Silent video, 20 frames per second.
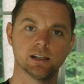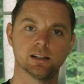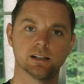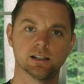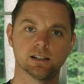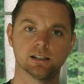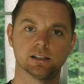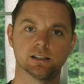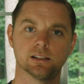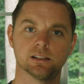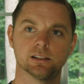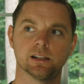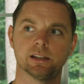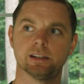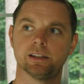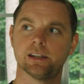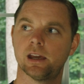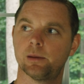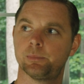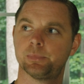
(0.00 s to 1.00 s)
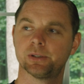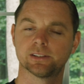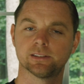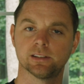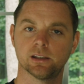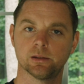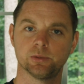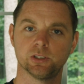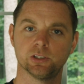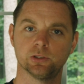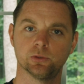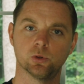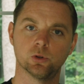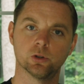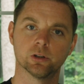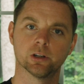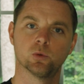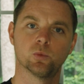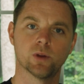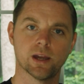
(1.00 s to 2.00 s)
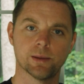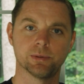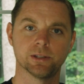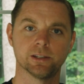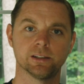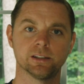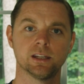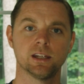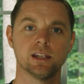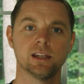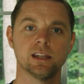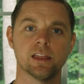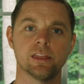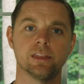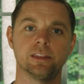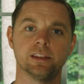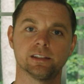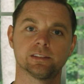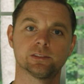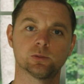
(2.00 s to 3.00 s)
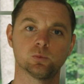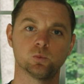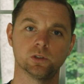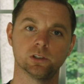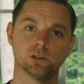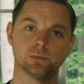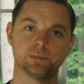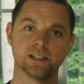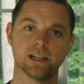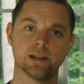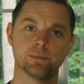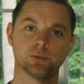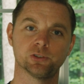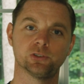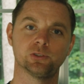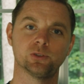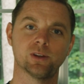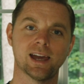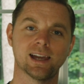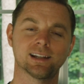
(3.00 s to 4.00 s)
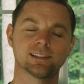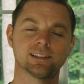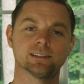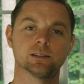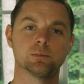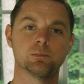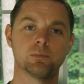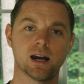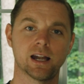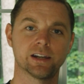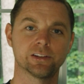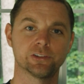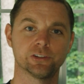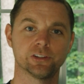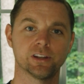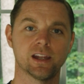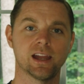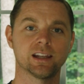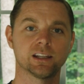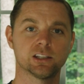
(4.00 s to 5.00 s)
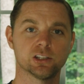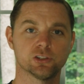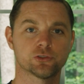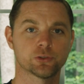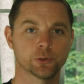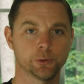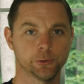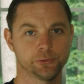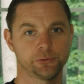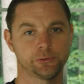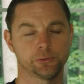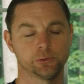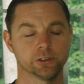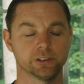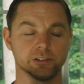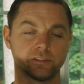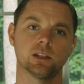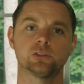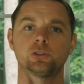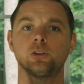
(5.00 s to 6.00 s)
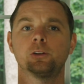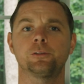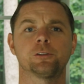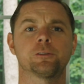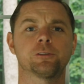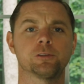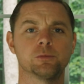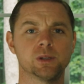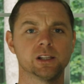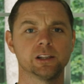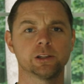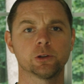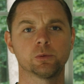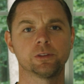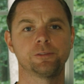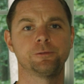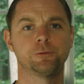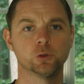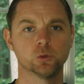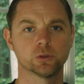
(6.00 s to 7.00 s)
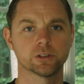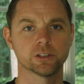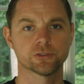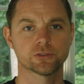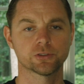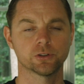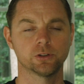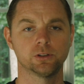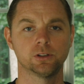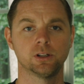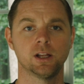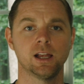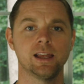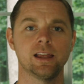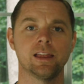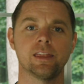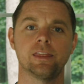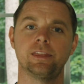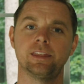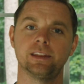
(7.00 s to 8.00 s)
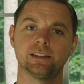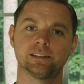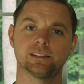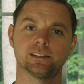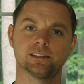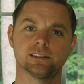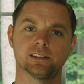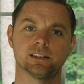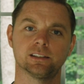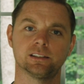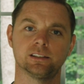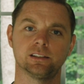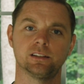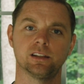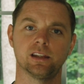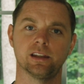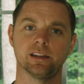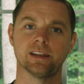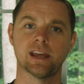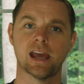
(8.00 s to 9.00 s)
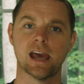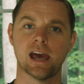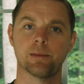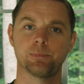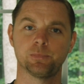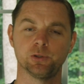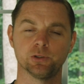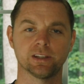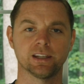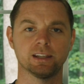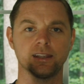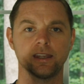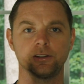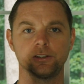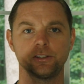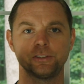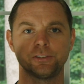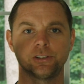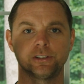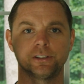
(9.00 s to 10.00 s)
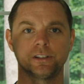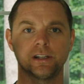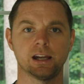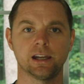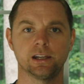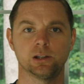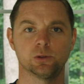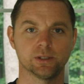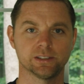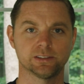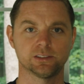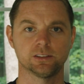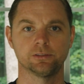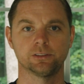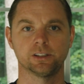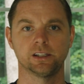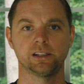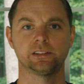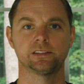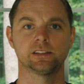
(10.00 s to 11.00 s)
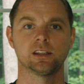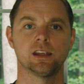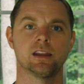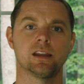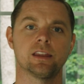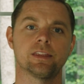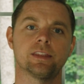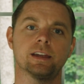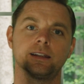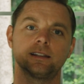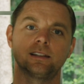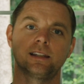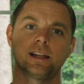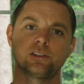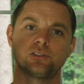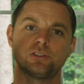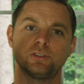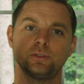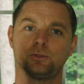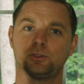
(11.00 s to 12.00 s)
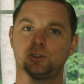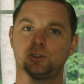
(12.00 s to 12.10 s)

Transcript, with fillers: an Epic W, or a Weapon, this will be able to act as a monitor and control source. So if you're familiar with Full Control, this is an app you could get on your iOS device that allows you